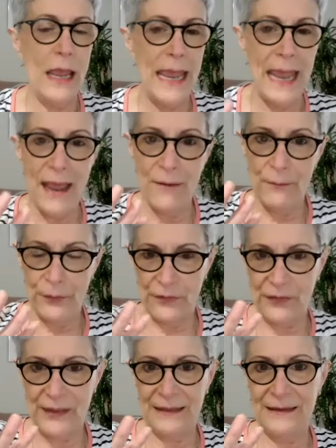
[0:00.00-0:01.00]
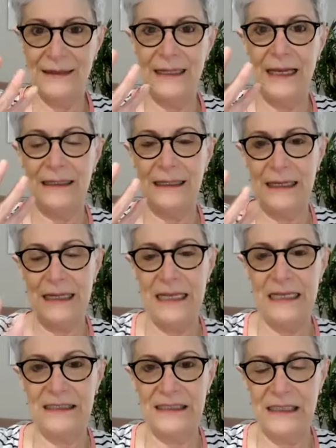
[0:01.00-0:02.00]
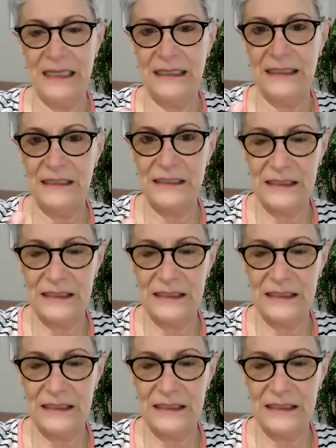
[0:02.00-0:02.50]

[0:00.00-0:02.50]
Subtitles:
everything that is in